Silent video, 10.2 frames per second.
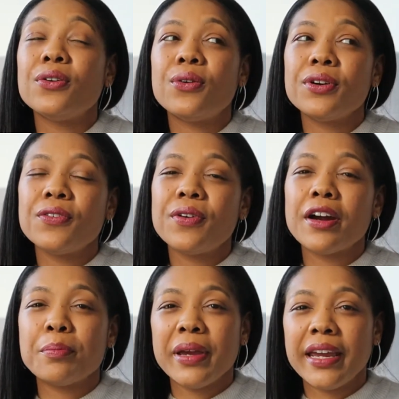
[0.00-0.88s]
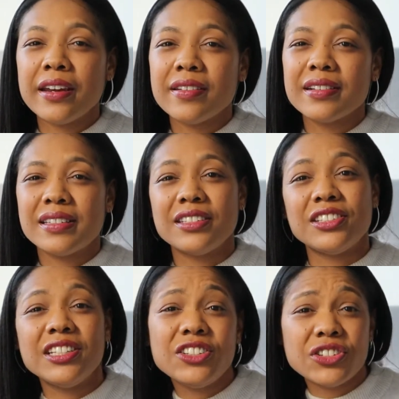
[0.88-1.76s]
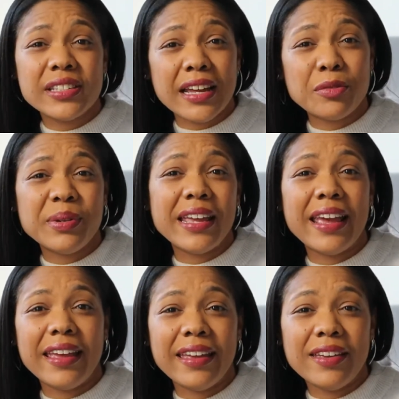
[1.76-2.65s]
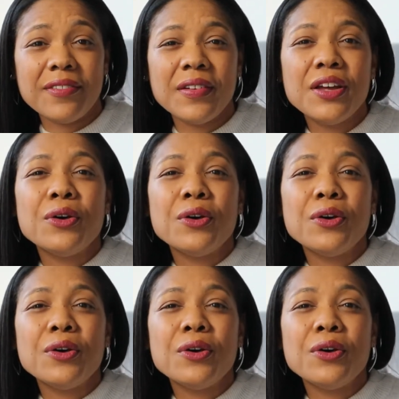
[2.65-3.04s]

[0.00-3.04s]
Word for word: In order for our parents to teach us how to behave,